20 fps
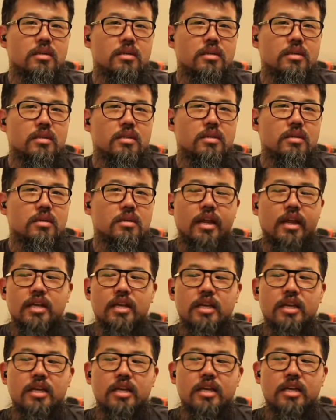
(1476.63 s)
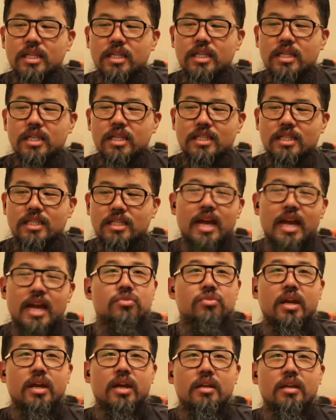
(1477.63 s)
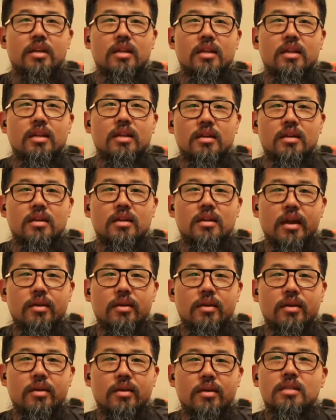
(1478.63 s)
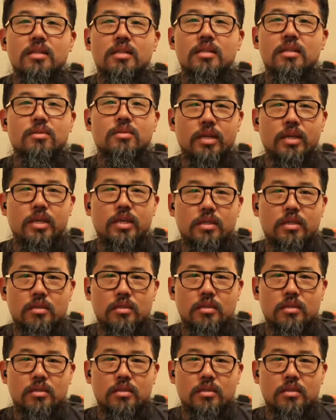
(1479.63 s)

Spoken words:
All right, because weakness is not a strength. All right, weakness is weakness.